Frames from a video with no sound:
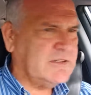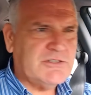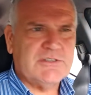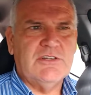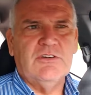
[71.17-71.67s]

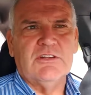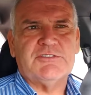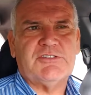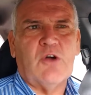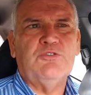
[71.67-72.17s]
just do a little
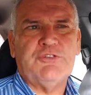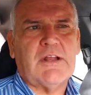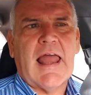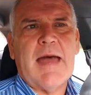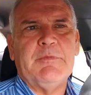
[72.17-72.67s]
social
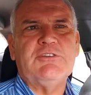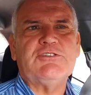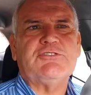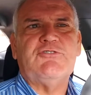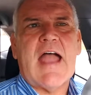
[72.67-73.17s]
climbing,
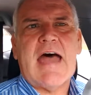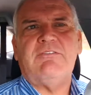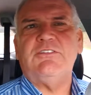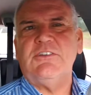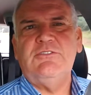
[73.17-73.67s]
just
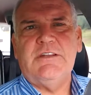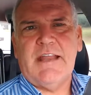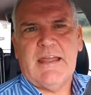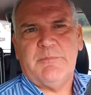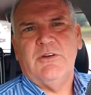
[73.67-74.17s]
driving through the
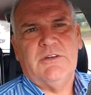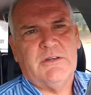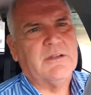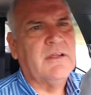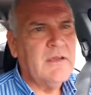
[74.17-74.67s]

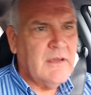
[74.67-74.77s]
neighborhood.